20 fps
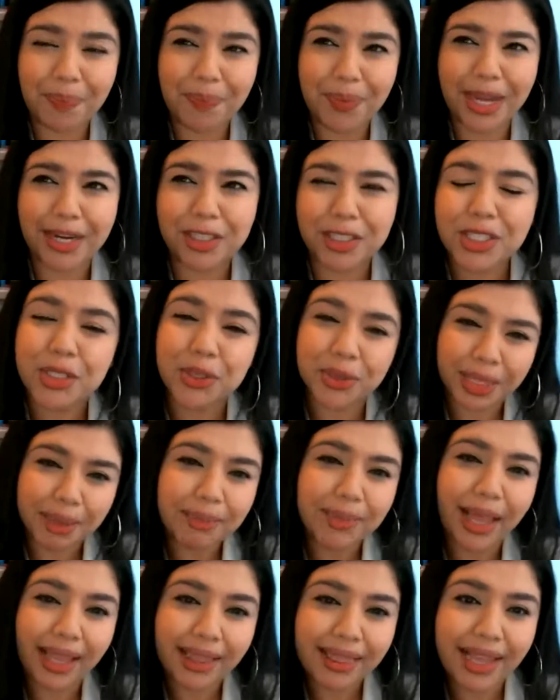better
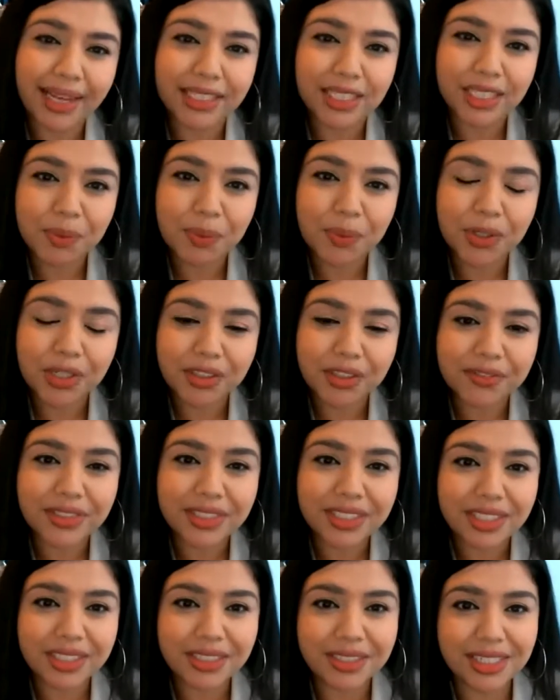streamline that support for
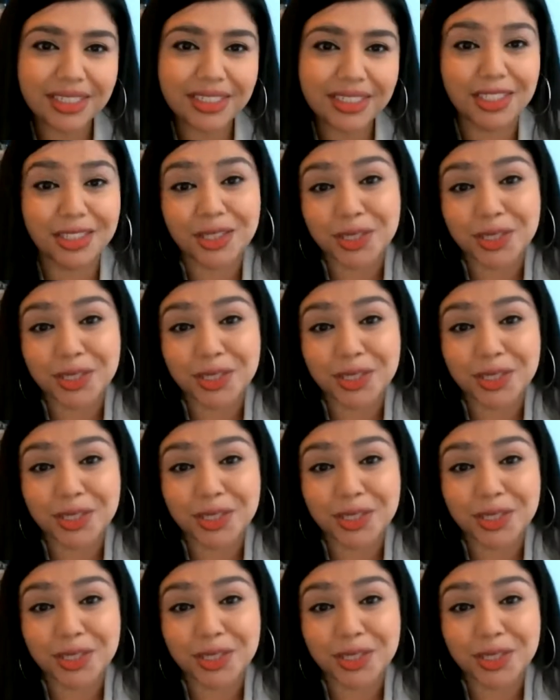students.